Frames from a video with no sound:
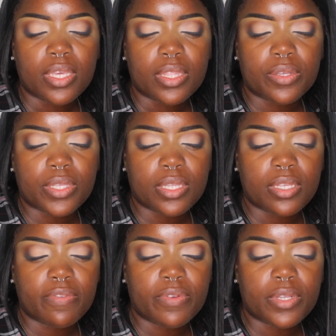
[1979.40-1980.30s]
there's a
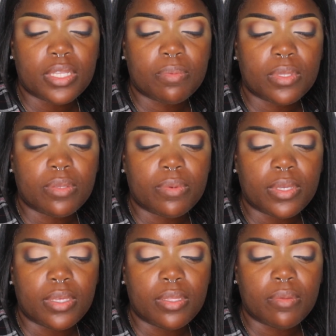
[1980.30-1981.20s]
difference
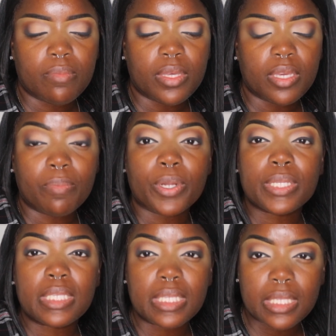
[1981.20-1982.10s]
between being
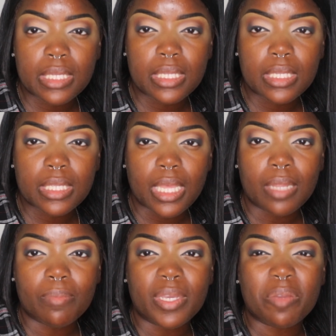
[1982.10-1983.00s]
persistent
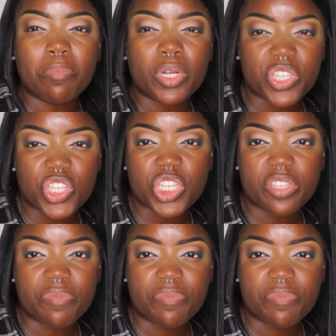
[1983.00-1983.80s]
and being pushy.